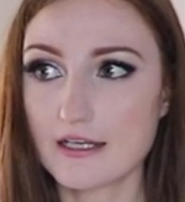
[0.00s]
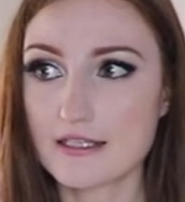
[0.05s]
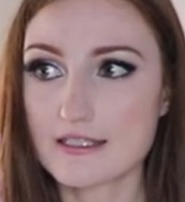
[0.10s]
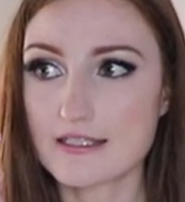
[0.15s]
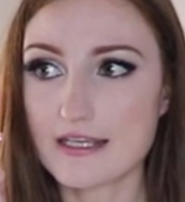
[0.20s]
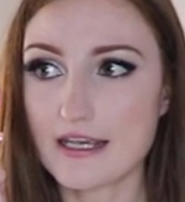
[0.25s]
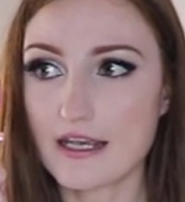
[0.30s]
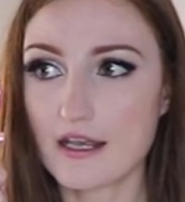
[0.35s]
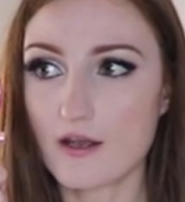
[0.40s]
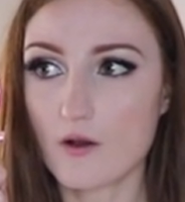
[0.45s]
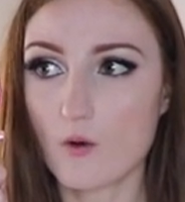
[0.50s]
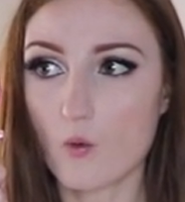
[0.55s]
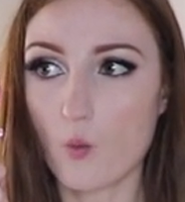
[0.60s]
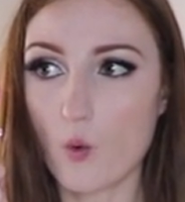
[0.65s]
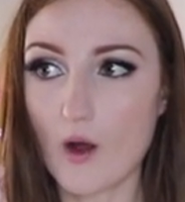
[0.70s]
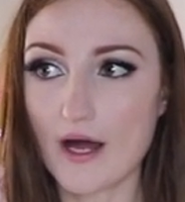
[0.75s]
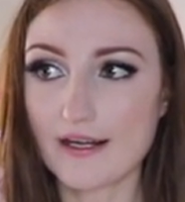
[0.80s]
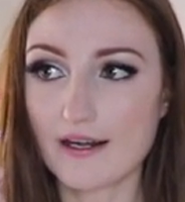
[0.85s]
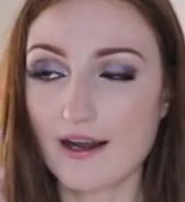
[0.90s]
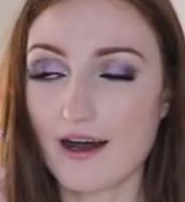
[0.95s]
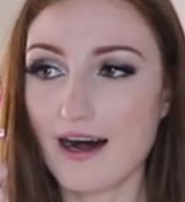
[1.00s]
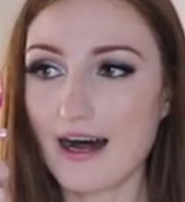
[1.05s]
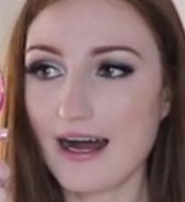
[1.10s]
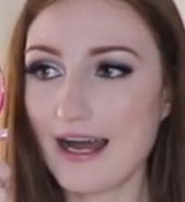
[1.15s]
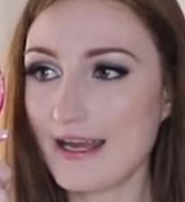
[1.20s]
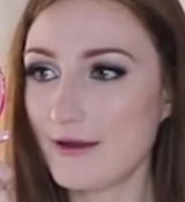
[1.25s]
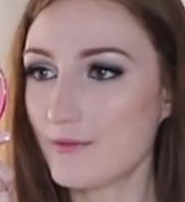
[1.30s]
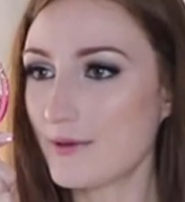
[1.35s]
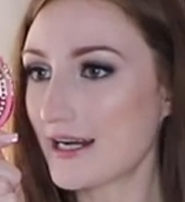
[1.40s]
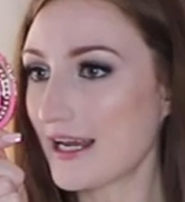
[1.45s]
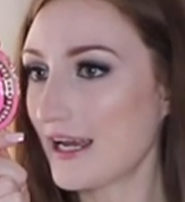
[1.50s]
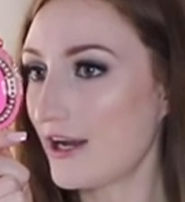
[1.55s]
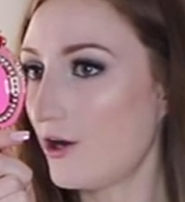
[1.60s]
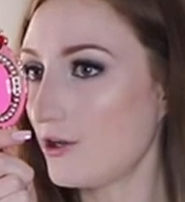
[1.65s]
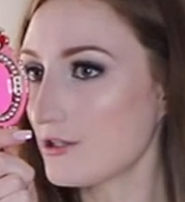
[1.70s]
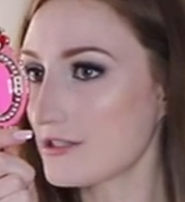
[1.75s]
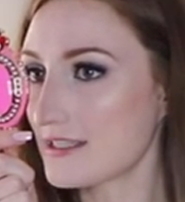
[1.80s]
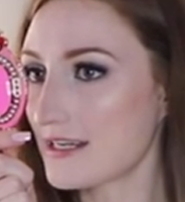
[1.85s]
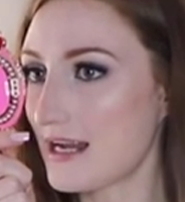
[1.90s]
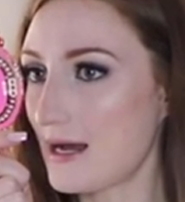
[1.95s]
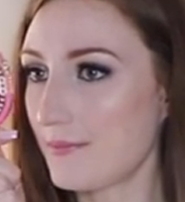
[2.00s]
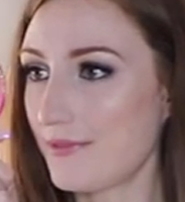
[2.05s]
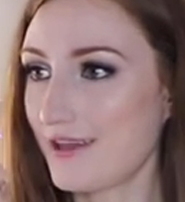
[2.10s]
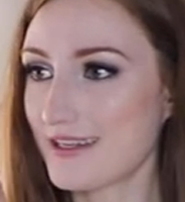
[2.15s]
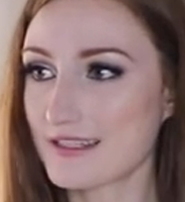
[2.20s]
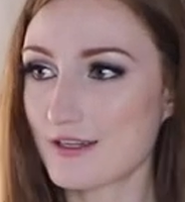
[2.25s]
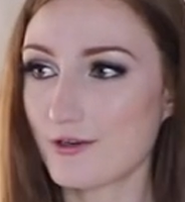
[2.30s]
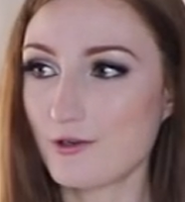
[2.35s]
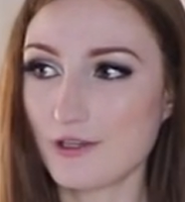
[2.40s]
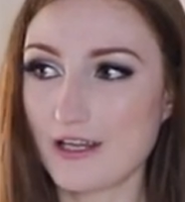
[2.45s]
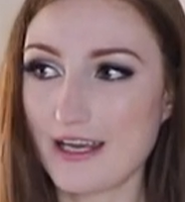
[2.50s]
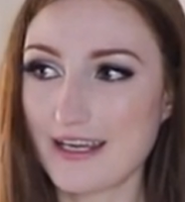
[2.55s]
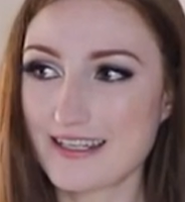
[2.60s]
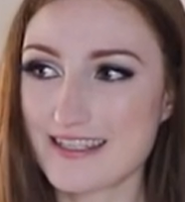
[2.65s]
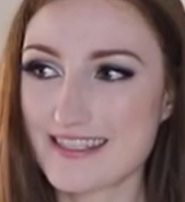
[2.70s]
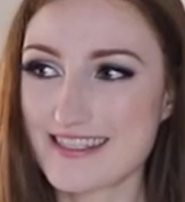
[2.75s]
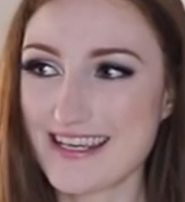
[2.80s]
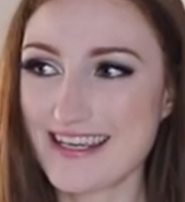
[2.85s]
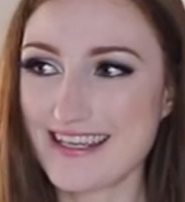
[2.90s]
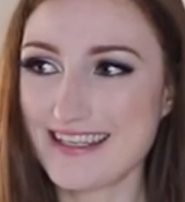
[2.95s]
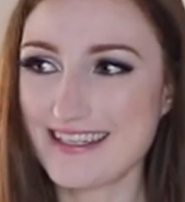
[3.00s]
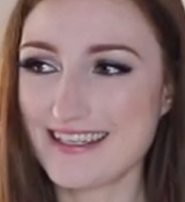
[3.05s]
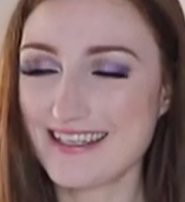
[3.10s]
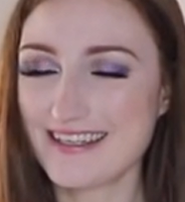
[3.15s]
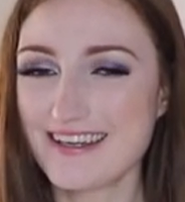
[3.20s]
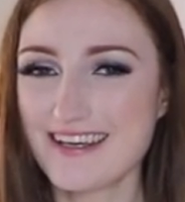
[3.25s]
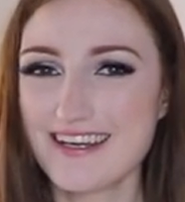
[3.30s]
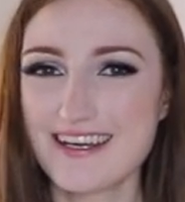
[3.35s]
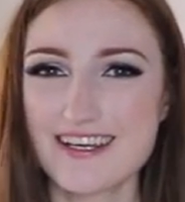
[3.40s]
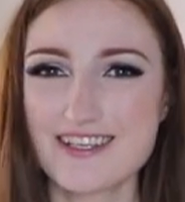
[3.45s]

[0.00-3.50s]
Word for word: see one eye when I hold it up. That's all I can see in it.